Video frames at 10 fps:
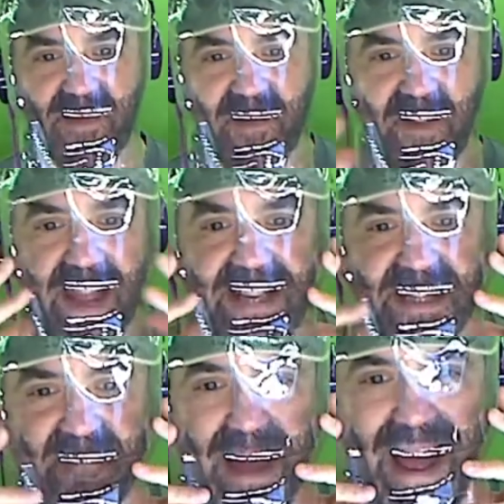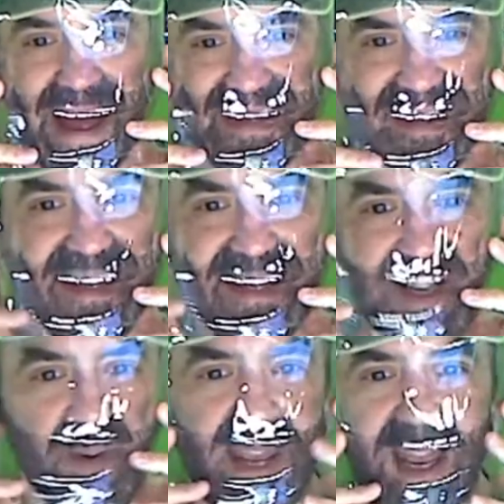face mask,
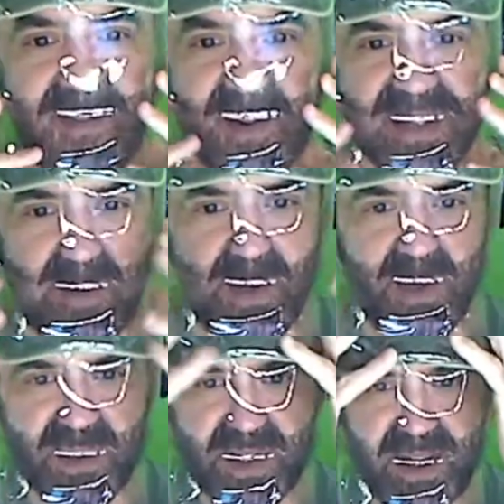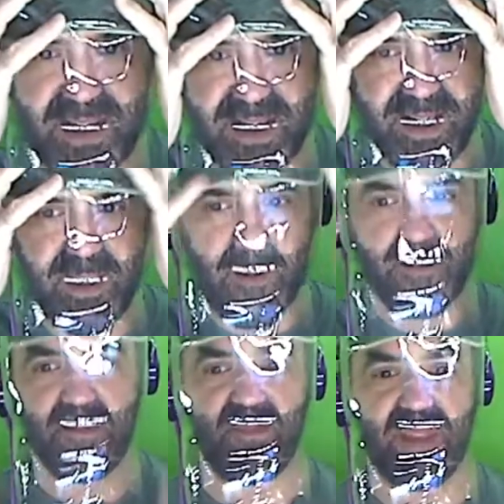okay? For someone who's going to
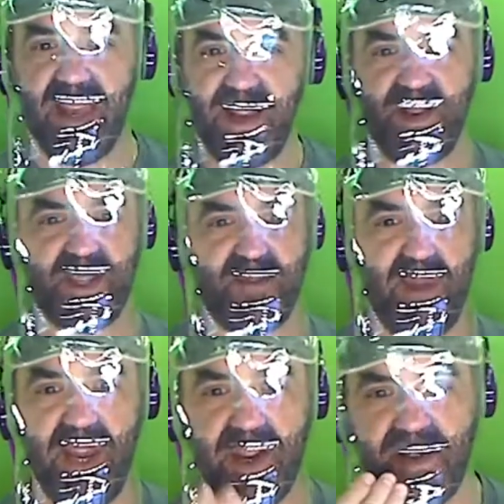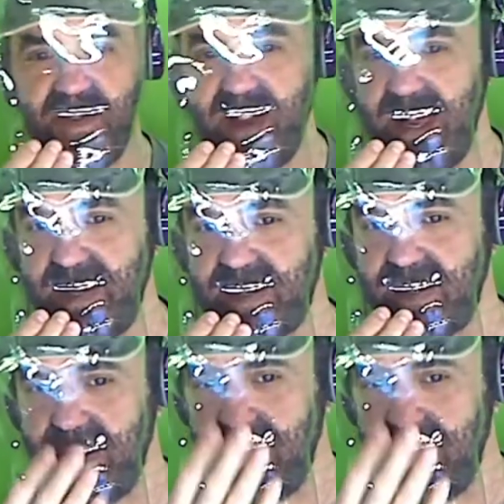spit in your face,